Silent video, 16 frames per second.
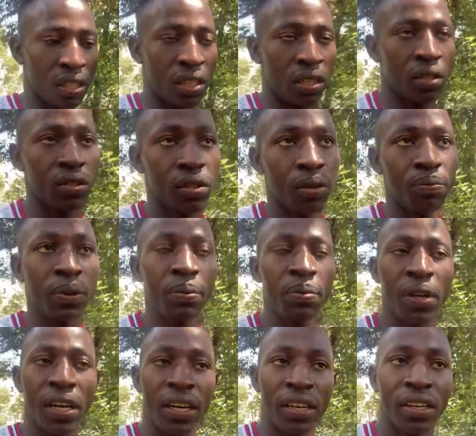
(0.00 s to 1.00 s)
So people
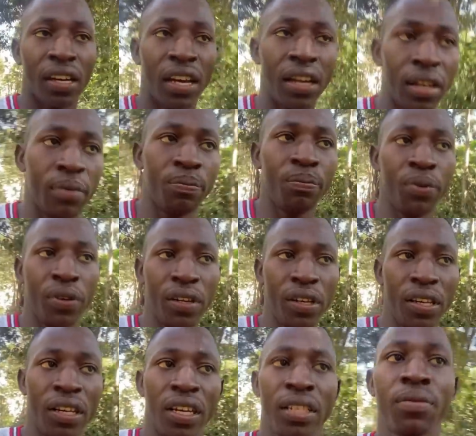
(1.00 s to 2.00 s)
are
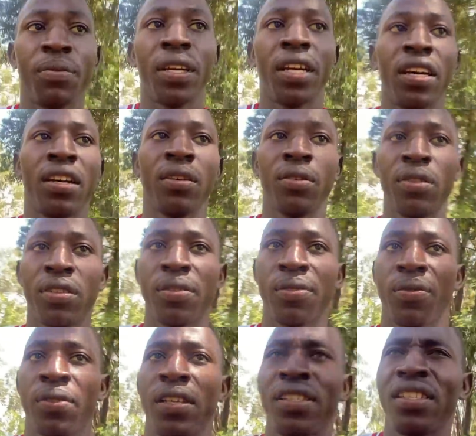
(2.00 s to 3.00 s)
pulling at my uncle's
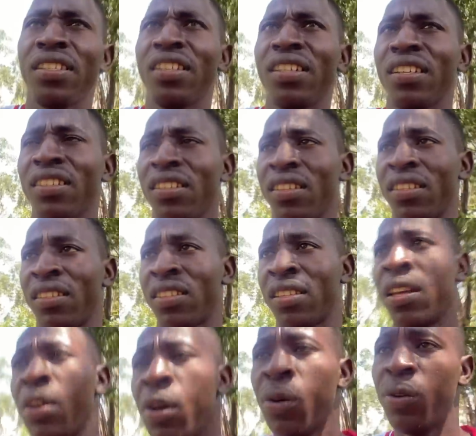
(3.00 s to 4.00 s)
residence
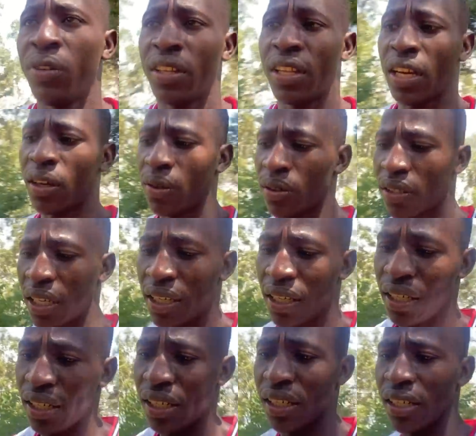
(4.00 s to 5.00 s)
without
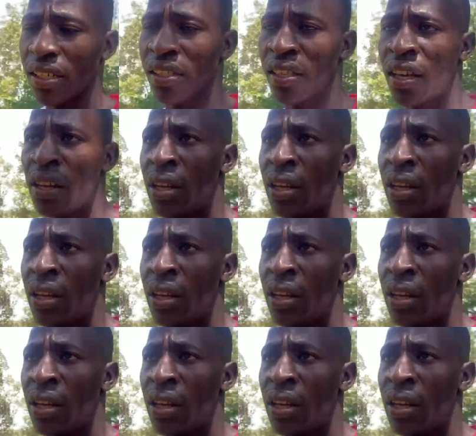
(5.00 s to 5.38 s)
his